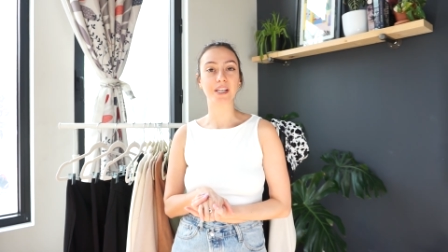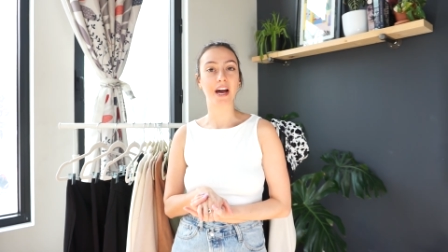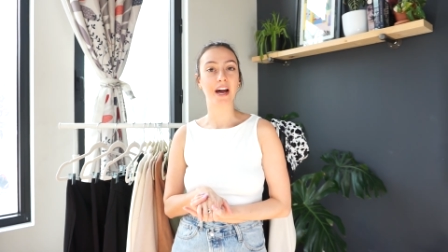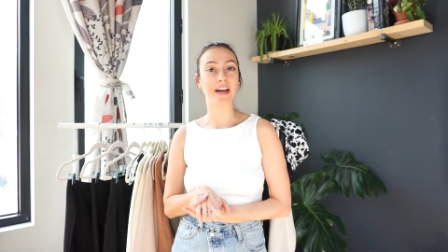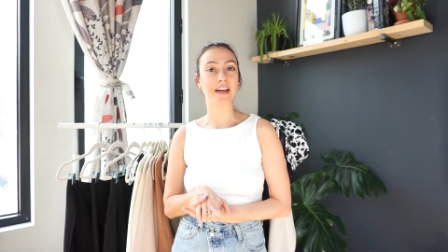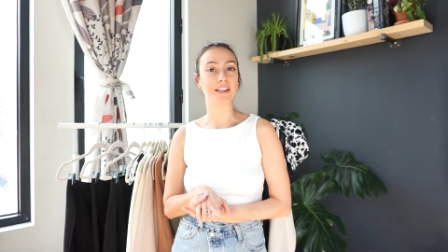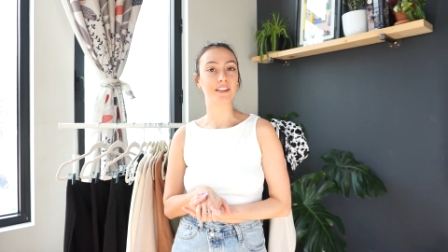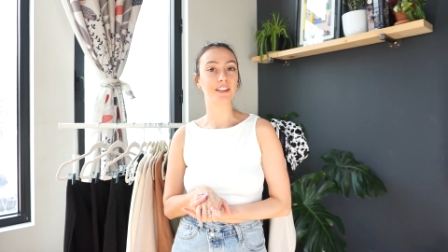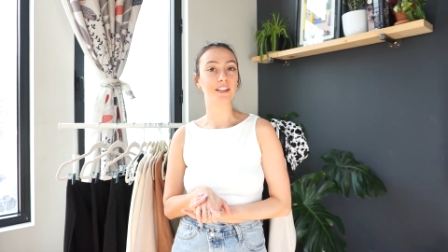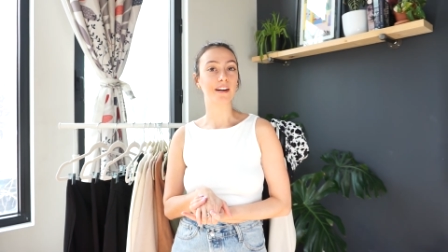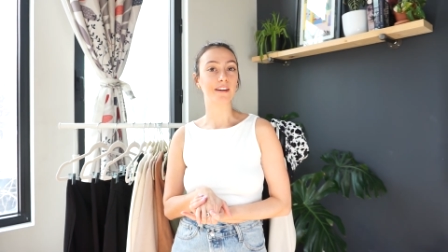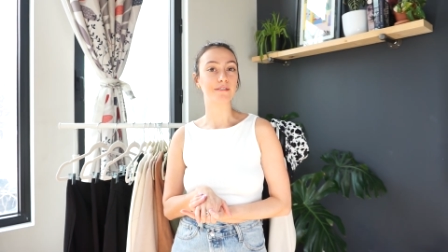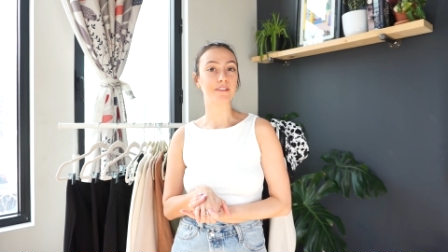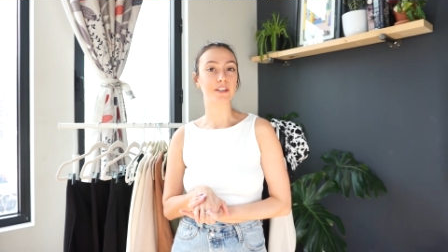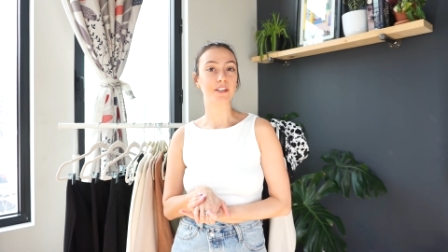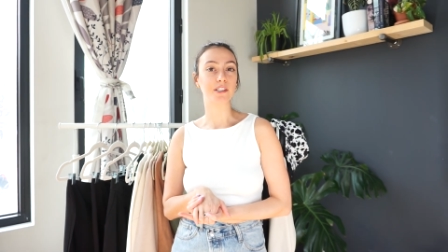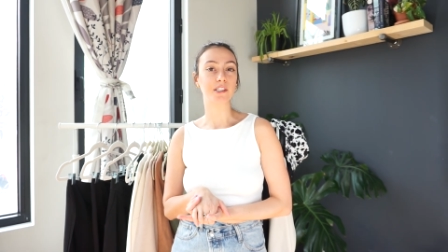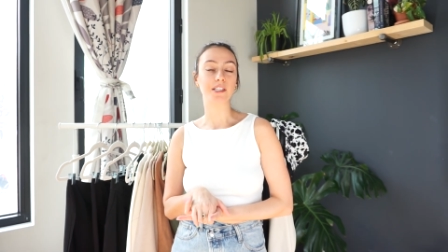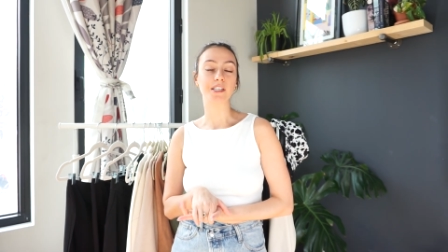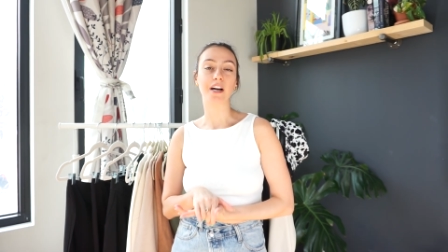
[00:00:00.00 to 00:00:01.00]
I love
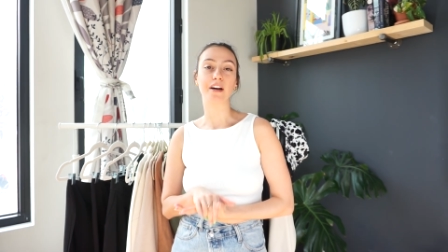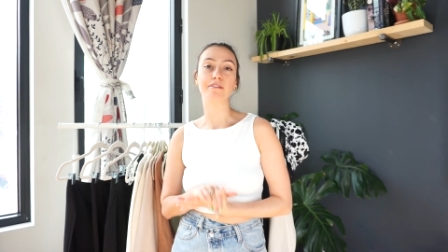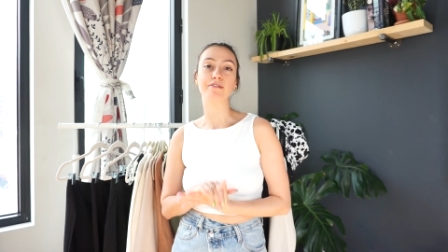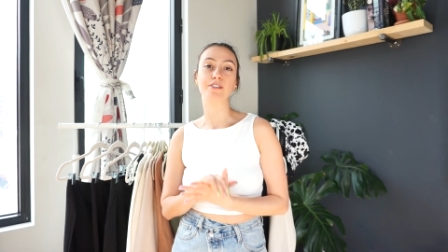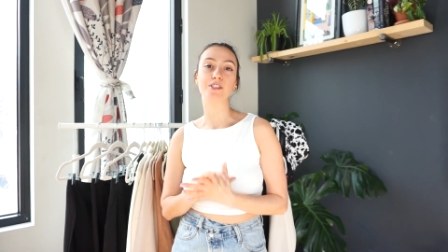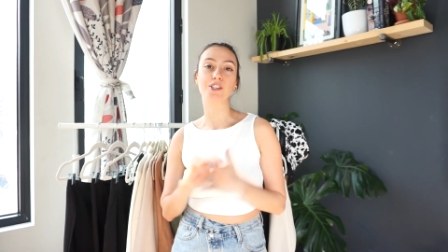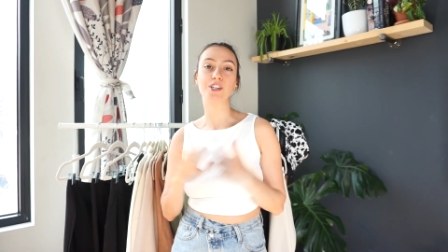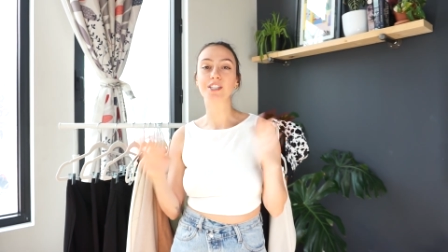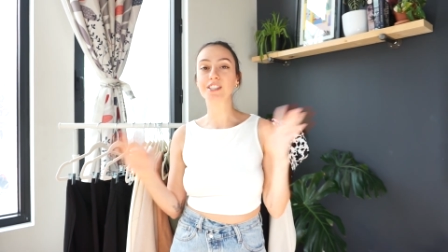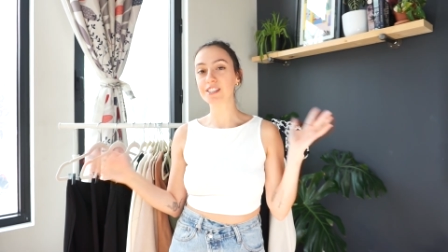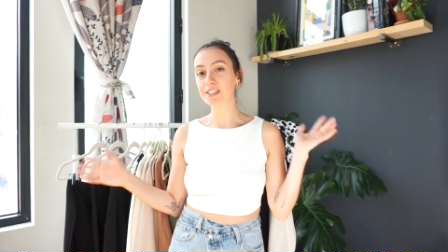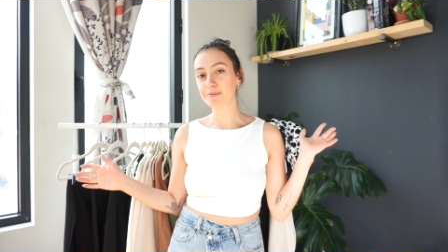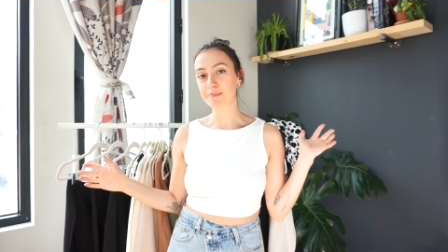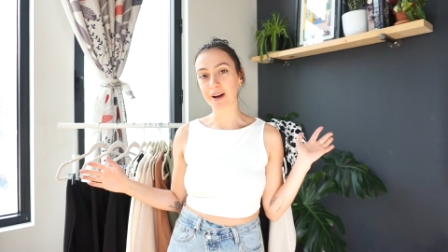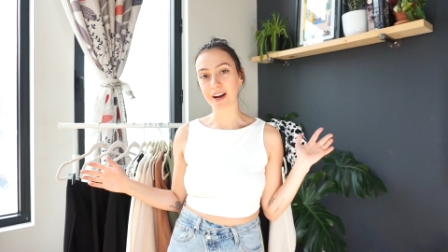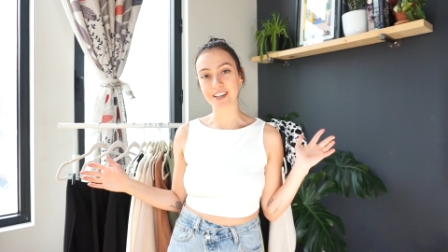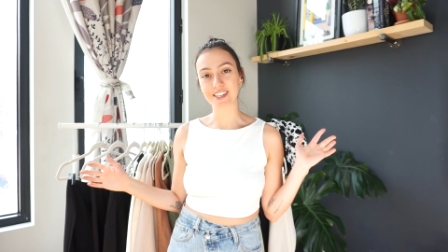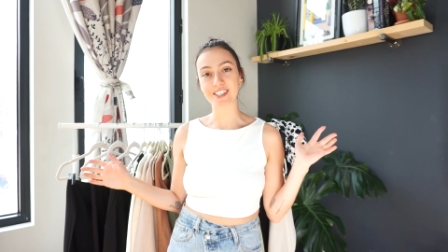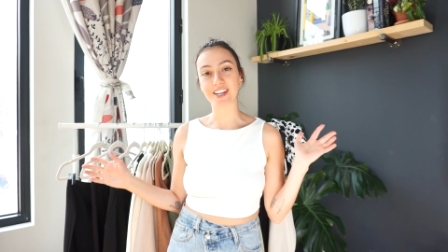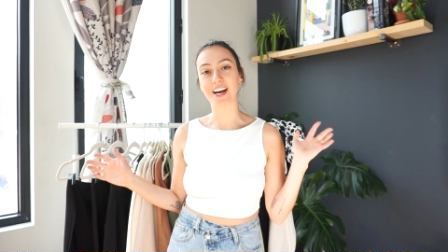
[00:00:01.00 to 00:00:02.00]
their stuff just as
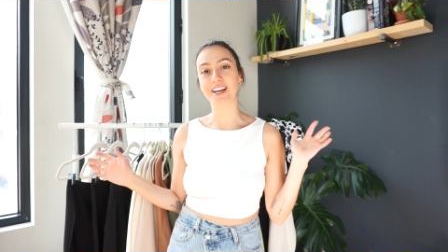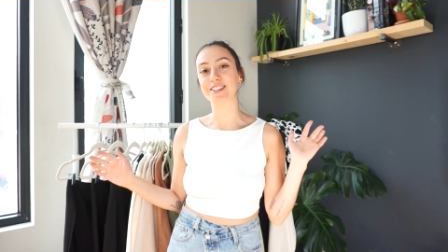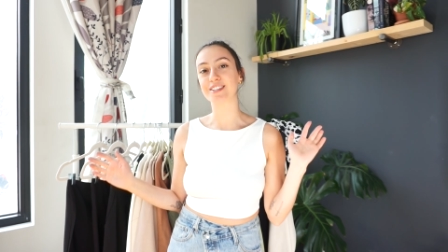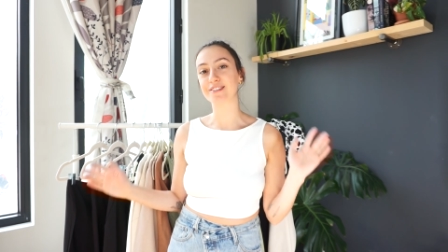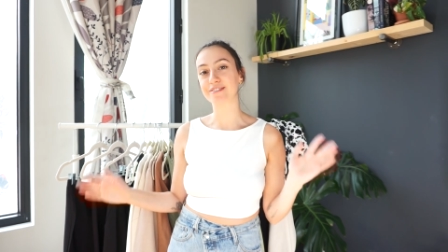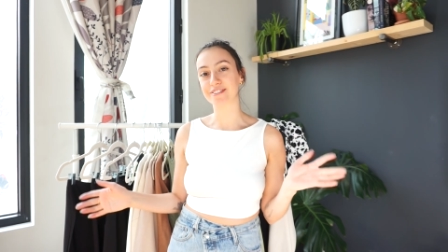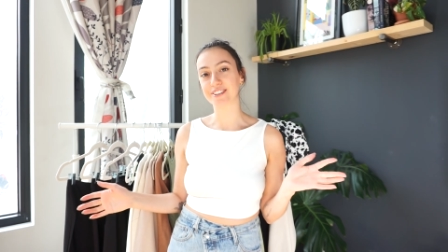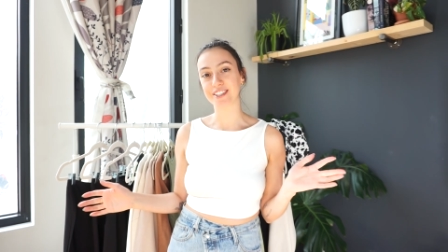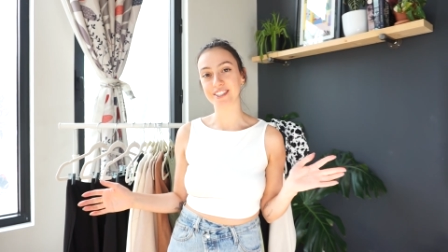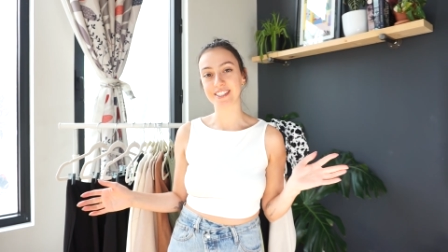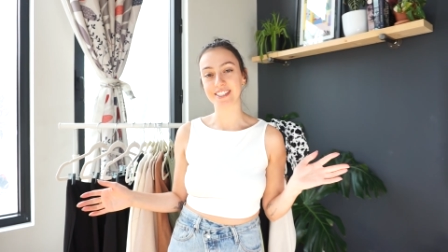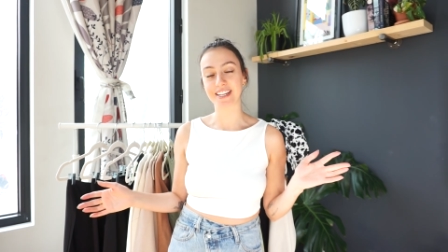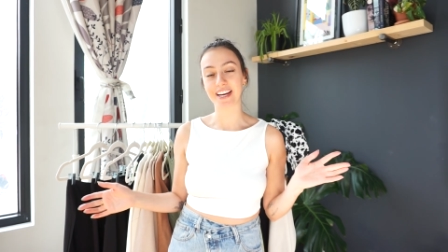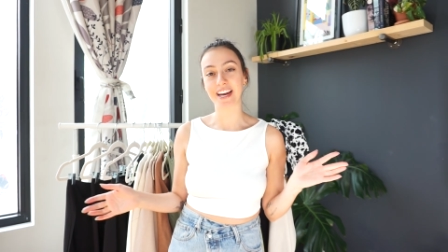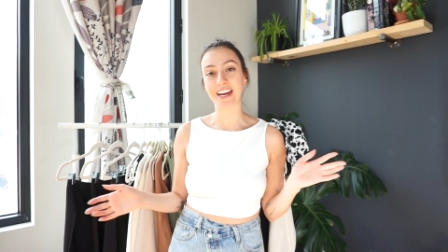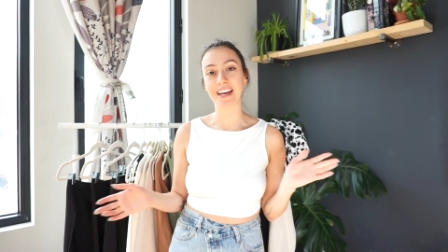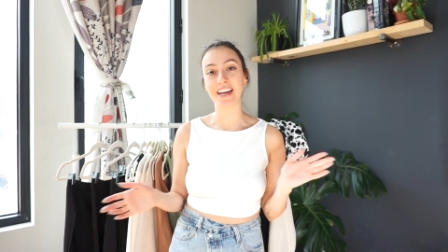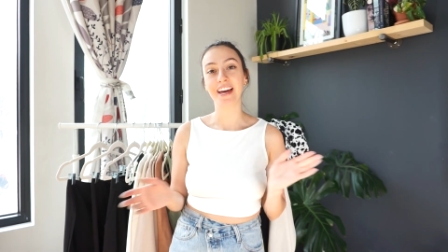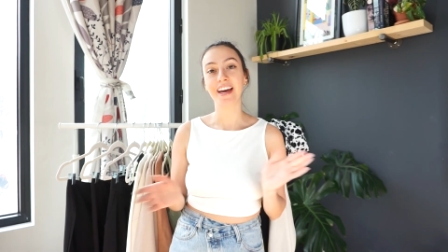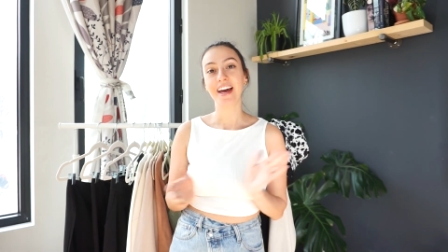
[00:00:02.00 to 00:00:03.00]
much as the first
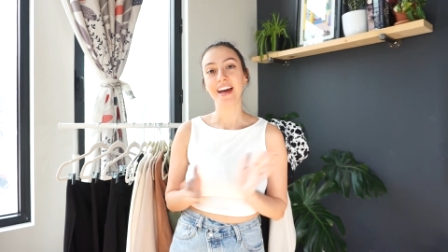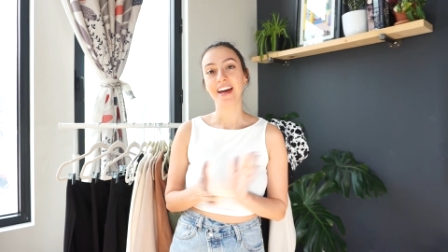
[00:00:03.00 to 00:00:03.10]
day